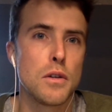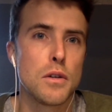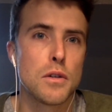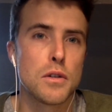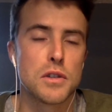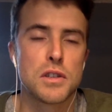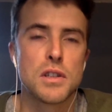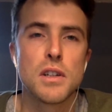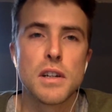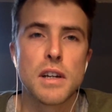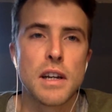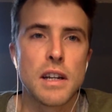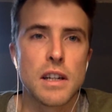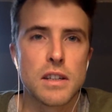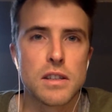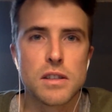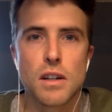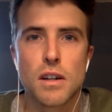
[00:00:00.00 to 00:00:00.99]
you're still
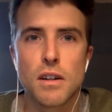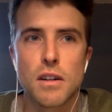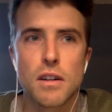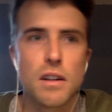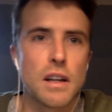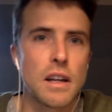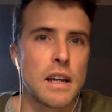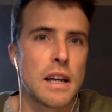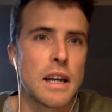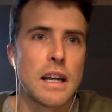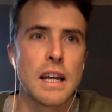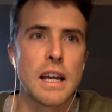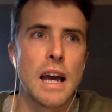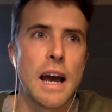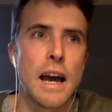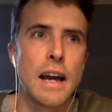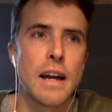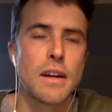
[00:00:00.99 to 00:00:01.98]
getting started and getting a
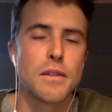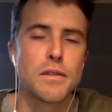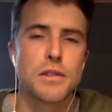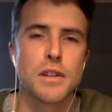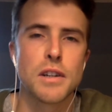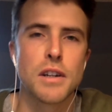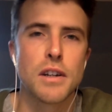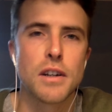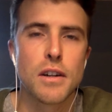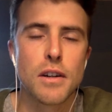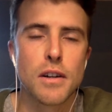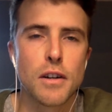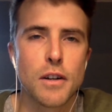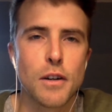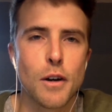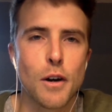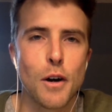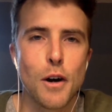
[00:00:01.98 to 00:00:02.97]
hang of
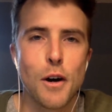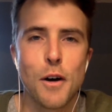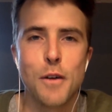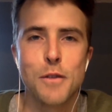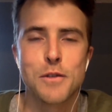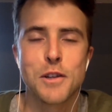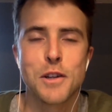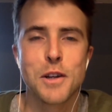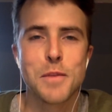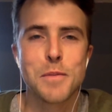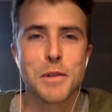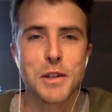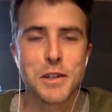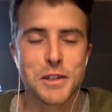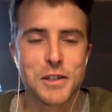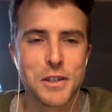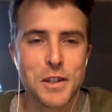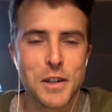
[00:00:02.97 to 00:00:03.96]
the
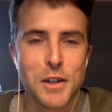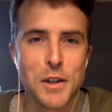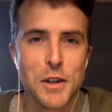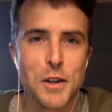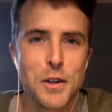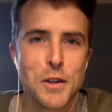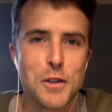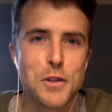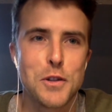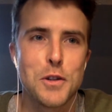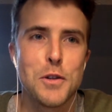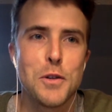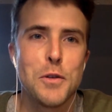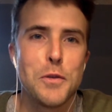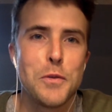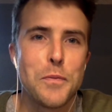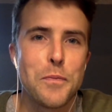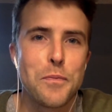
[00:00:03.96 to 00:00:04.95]
numbers.
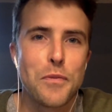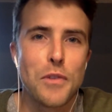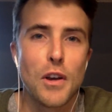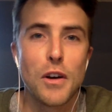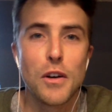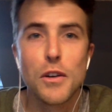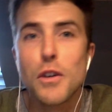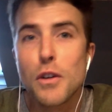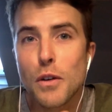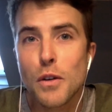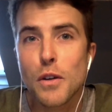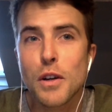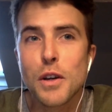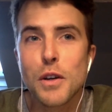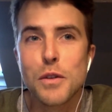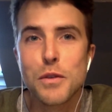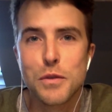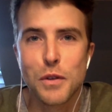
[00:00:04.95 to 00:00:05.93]
So you're
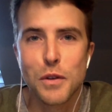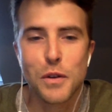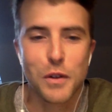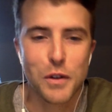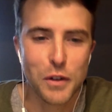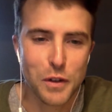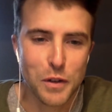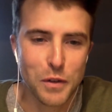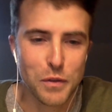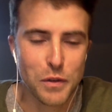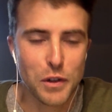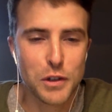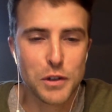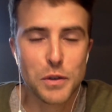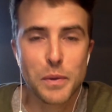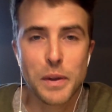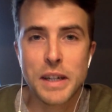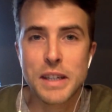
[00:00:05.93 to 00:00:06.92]
looking for
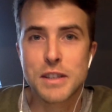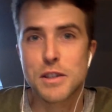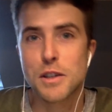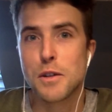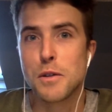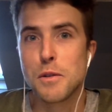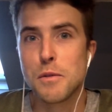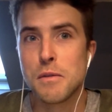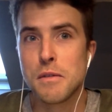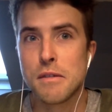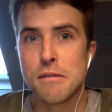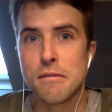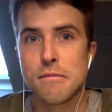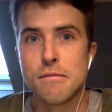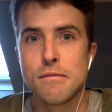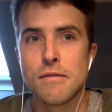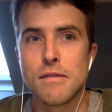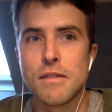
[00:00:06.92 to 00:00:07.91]
conversion rate. So
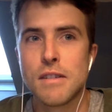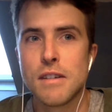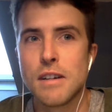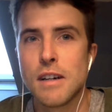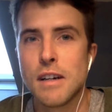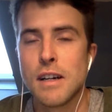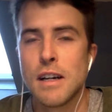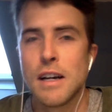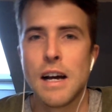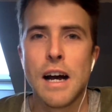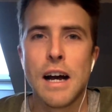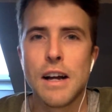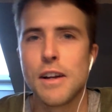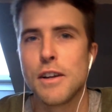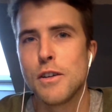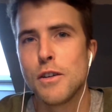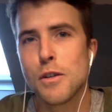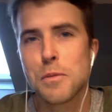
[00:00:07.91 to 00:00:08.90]

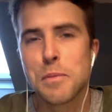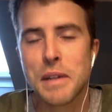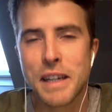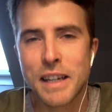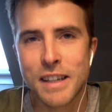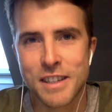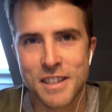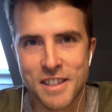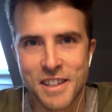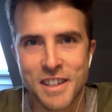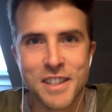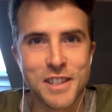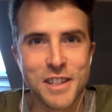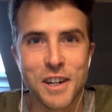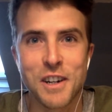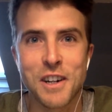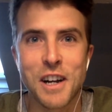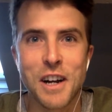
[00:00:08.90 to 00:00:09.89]
normally this
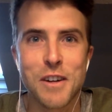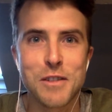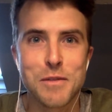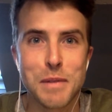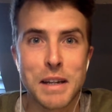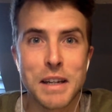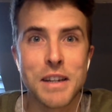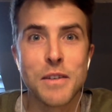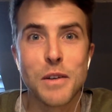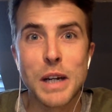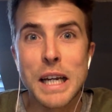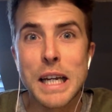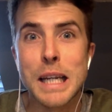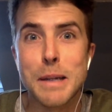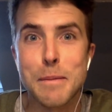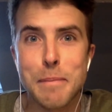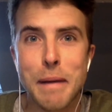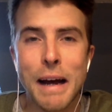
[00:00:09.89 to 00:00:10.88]
started out with it
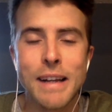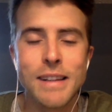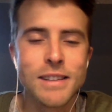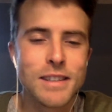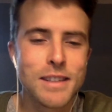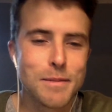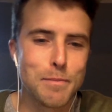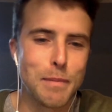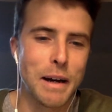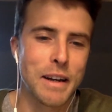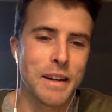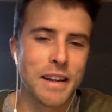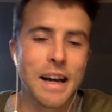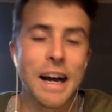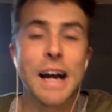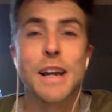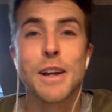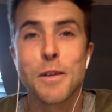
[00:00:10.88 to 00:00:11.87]
depends, but
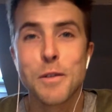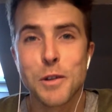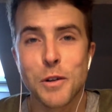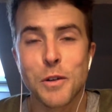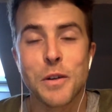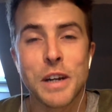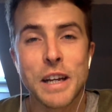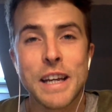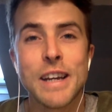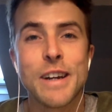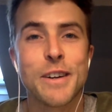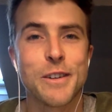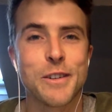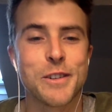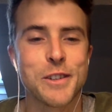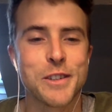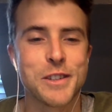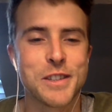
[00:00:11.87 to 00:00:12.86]
I know you're eager
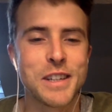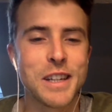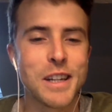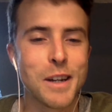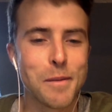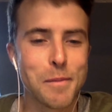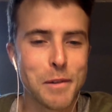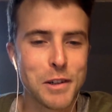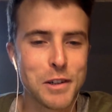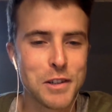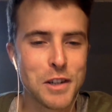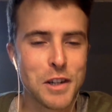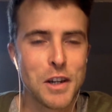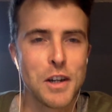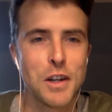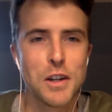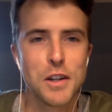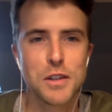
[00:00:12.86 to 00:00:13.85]
to see numbers.
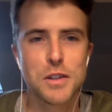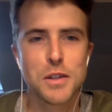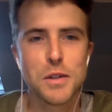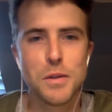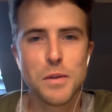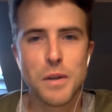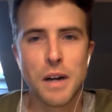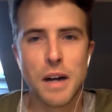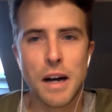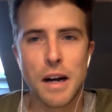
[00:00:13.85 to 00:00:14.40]
So